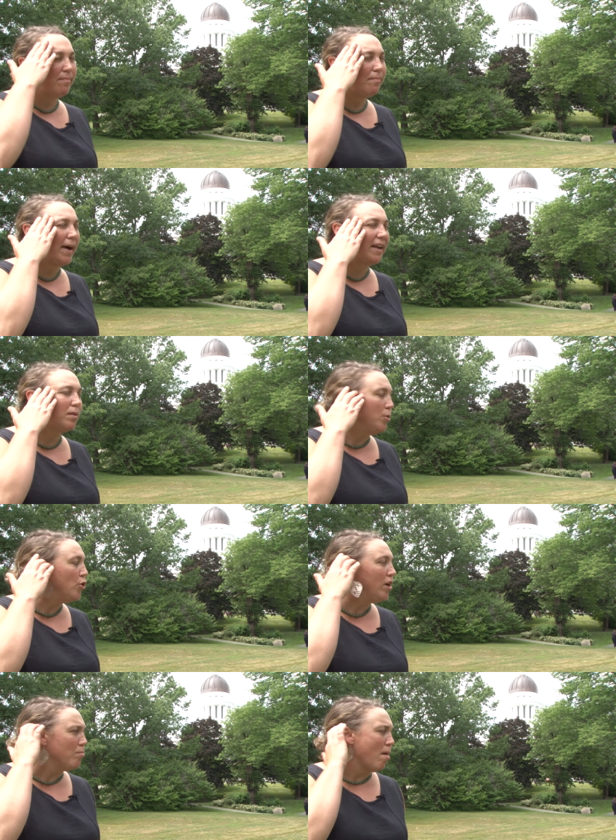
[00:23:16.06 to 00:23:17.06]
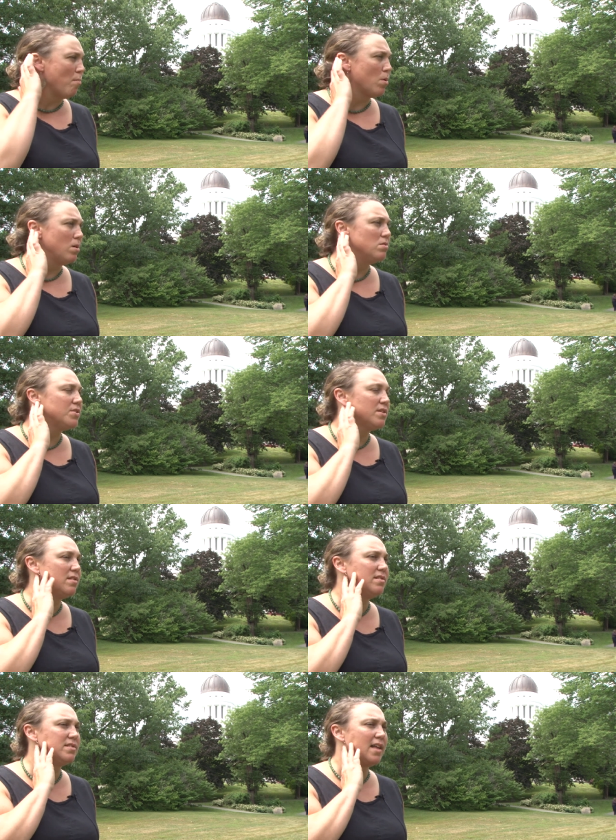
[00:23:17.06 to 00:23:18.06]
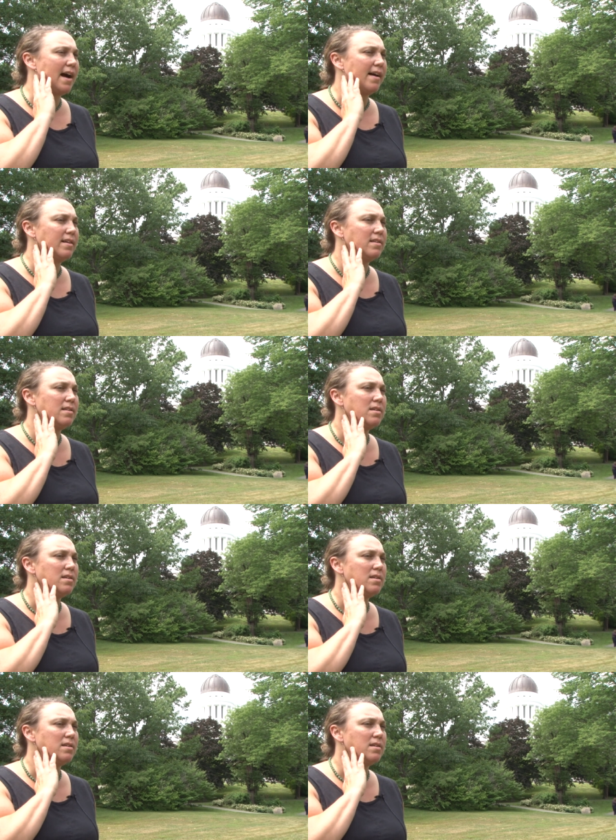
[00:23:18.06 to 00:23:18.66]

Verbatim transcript: my community members is that